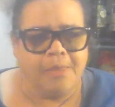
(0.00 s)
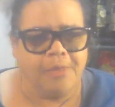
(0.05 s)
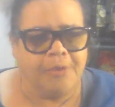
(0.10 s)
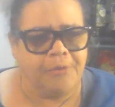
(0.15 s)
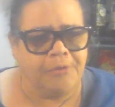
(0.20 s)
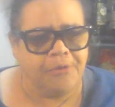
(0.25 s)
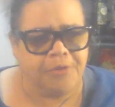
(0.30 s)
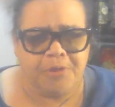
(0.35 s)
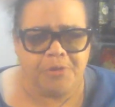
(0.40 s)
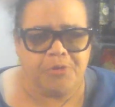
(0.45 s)

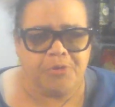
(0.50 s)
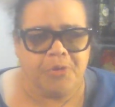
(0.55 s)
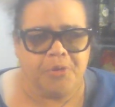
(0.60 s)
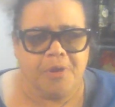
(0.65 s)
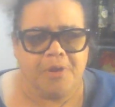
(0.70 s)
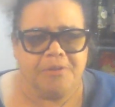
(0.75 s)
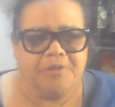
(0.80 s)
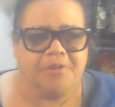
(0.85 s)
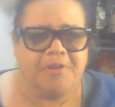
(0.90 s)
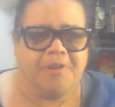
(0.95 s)
there's the
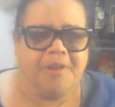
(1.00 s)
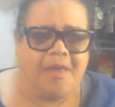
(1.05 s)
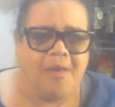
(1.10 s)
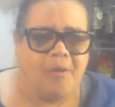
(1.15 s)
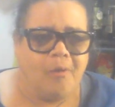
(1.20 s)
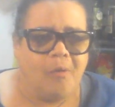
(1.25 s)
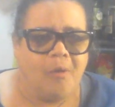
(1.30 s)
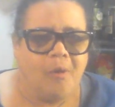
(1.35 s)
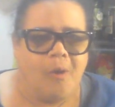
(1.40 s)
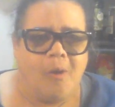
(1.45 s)
drugs and the
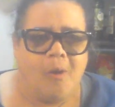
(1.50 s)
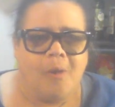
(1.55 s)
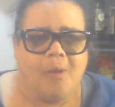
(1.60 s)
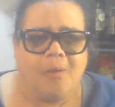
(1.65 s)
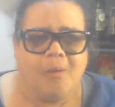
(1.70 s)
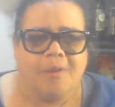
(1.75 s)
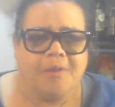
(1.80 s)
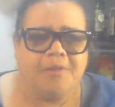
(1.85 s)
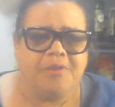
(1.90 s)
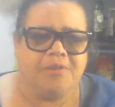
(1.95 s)

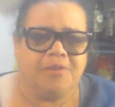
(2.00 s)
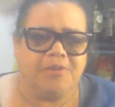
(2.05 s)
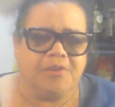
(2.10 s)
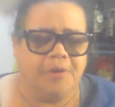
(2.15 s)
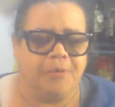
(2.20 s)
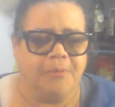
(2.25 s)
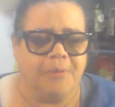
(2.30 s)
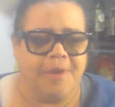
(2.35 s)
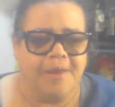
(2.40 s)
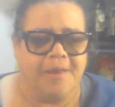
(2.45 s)
alcohol and the
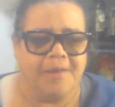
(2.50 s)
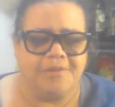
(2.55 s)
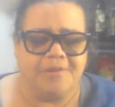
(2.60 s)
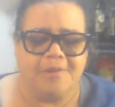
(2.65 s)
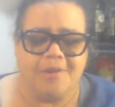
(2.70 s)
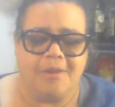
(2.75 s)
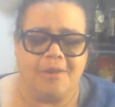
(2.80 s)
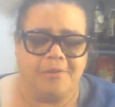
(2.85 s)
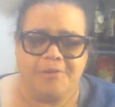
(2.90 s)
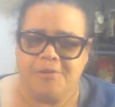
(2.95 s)
cigarettes,
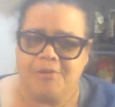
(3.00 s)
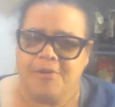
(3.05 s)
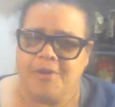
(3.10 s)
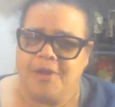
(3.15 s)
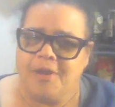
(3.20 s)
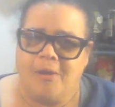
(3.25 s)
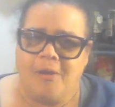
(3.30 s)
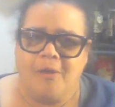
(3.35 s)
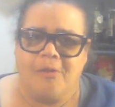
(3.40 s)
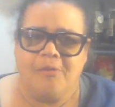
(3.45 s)
and you
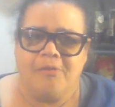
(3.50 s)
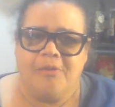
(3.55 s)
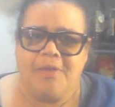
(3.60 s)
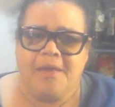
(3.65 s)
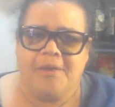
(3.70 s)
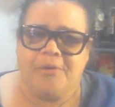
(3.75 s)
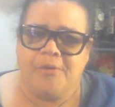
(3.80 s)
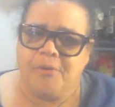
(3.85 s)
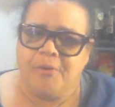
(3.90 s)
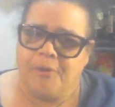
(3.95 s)
got all
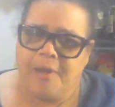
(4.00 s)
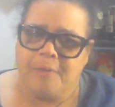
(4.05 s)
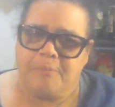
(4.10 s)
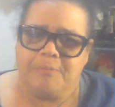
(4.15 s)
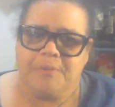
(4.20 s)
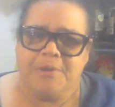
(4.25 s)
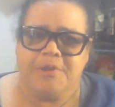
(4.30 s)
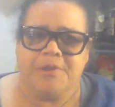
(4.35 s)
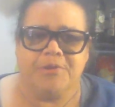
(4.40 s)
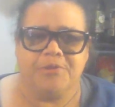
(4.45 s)
that
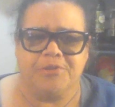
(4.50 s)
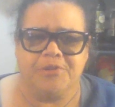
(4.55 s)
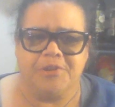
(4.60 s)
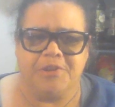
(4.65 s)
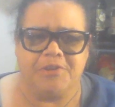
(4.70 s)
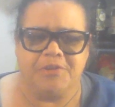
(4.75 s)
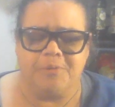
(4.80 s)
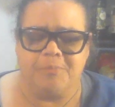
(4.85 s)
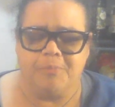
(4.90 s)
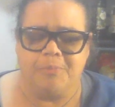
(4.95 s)
crap in your
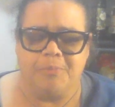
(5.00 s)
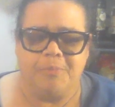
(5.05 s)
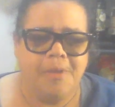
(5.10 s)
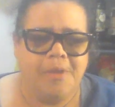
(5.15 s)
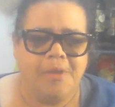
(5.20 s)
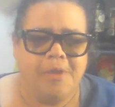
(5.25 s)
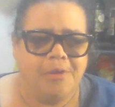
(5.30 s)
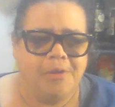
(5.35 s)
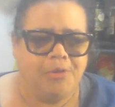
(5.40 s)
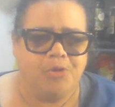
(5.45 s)
system
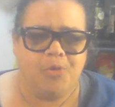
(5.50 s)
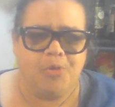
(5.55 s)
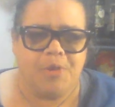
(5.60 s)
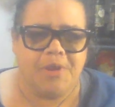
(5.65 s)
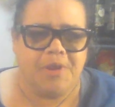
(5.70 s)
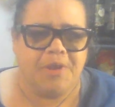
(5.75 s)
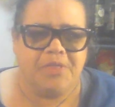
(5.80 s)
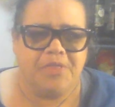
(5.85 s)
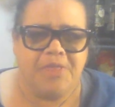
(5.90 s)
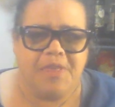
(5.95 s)

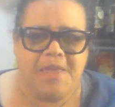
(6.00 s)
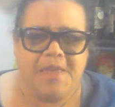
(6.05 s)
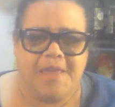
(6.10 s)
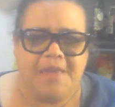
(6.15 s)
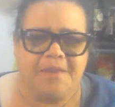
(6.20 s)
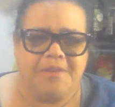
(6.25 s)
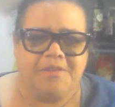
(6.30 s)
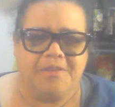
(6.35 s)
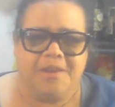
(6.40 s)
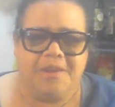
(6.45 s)
doing
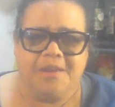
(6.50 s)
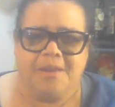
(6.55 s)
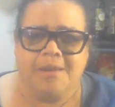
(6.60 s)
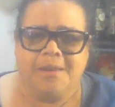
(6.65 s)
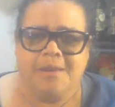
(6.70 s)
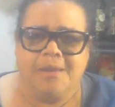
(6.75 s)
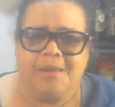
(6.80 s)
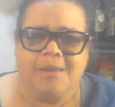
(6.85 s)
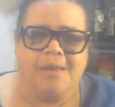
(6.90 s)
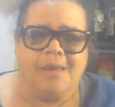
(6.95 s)
things
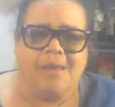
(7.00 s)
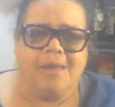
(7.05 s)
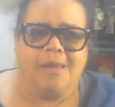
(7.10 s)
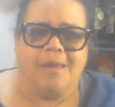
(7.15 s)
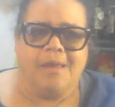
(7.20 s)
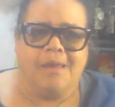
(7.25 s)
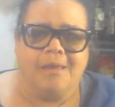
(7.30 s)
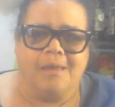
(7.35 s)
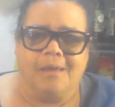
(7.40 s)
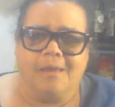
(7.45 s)
and
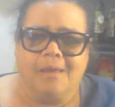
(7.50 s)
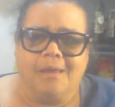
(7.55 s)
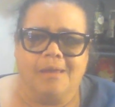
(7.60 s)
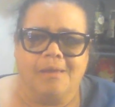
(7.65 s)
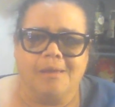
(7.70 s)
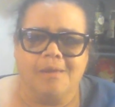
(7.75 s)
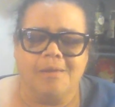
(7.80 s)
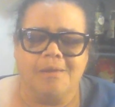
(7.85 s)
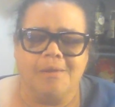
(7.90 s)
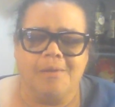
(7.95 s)

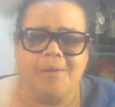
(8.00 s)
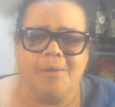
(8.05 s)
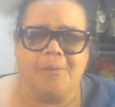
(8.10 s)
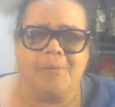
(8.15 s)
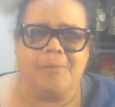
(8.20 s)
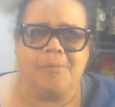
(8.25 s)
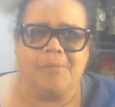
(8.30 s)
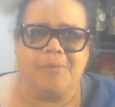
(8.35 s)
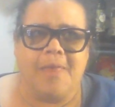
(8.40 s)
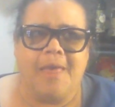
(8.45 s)
you
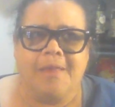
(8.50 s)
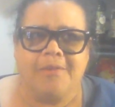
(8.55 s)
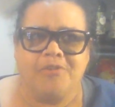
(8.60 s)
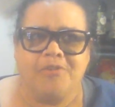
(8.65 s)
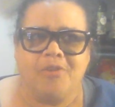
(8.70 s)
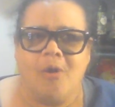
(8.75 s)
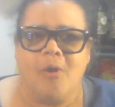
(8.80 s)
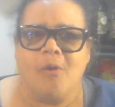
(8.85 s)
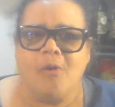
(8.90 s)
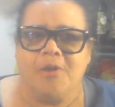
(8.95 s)
know
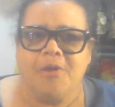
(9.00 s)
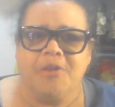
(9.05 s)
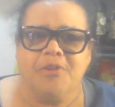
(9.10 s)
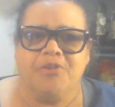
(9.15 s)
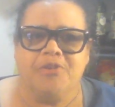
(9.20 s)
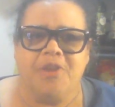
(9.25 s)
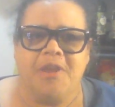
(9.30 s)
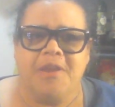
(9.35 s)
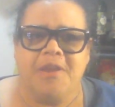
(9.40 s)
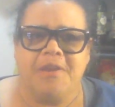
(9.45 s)
that's all
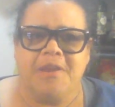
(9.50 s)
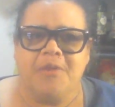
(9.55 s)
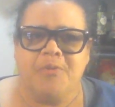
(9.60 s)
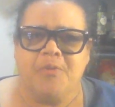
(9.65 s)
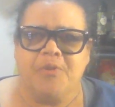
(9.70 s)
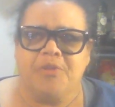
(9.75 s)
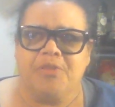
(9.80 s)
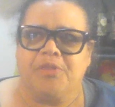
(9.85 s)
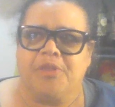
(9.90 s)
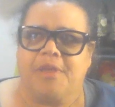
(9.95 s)
contending
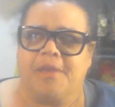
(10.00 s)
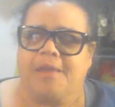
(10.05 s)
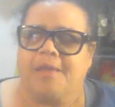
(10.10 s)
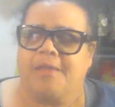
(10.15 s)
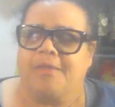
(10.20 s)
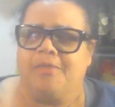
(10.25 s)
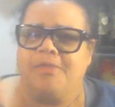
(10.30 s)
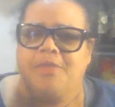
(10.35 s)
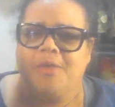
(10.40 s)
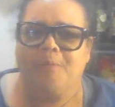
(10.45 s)
with
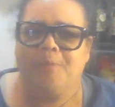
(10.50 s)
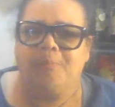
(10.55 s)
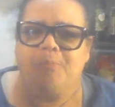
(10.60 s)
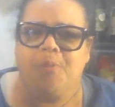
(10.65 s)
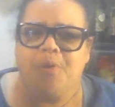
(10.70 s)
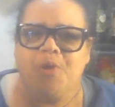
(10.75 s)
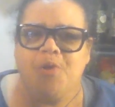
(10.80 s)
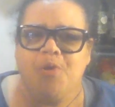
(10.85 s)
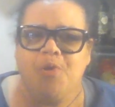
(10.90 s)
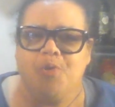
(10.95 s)
like the
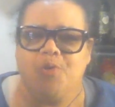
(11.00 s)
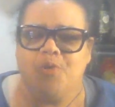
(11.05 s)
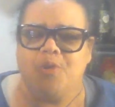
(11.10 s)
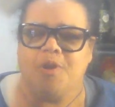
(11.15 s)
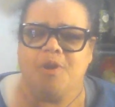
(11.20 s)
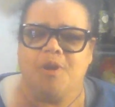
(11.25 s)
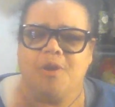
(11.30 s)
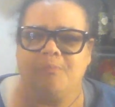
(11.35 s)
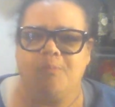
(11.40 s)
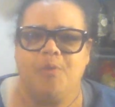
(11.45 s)

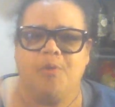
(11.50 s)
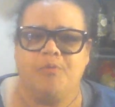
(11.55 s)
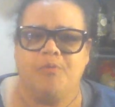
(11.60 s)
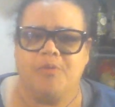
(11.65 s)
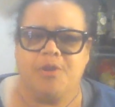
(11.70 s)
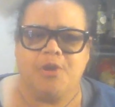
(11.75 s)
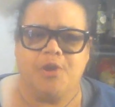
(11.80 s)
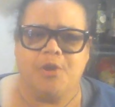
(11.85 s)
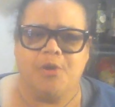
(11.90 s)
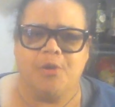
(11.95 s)
moon
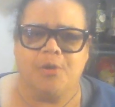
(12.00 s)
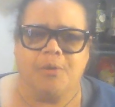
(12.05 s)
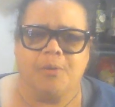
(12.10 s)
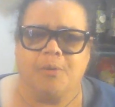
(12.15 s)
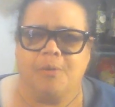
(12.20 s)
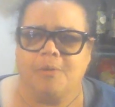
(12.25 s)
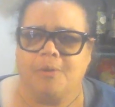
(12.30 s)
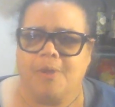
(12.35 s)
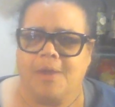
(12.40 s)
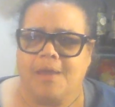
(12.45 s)
moving
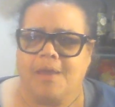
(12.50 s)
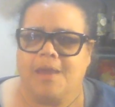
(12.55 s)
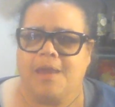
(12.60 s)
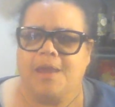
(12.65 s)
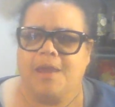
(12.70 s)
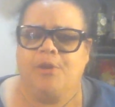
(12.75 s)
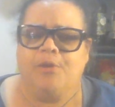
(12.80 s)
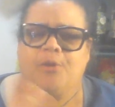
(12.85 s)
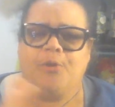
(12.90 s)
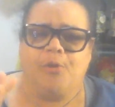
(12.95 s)
your like
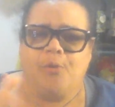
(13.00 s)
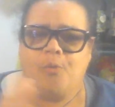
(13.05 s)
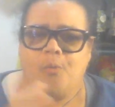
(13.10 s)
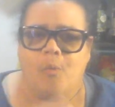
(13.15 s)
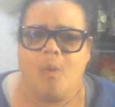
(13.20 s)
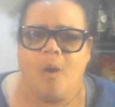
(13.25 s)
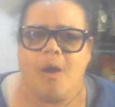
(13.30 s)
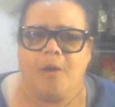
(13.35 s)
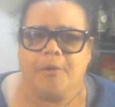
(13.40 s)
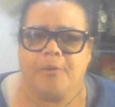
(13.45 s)
inner
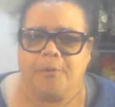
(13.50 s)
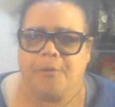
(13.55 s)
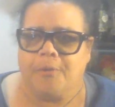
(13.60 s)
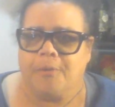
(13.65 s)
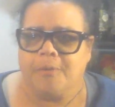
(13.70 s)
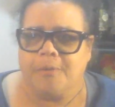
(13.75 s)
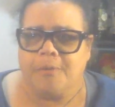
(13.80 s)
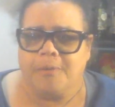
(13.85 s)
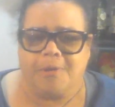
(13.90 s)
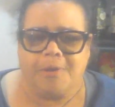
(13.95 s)

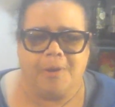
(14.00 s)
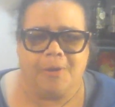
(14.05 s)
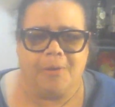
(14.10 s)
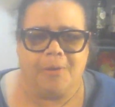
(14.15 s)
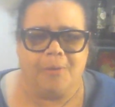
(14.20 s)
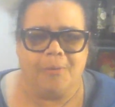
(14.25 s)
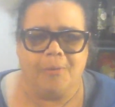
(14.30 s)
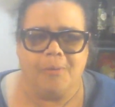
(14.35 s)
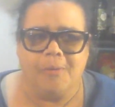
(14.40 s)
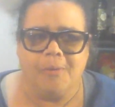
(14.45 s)
water you
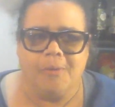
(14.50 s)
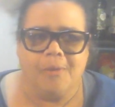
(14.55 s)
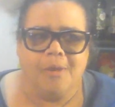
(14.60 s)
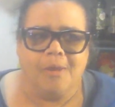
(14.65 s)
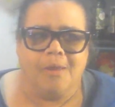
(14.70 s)
know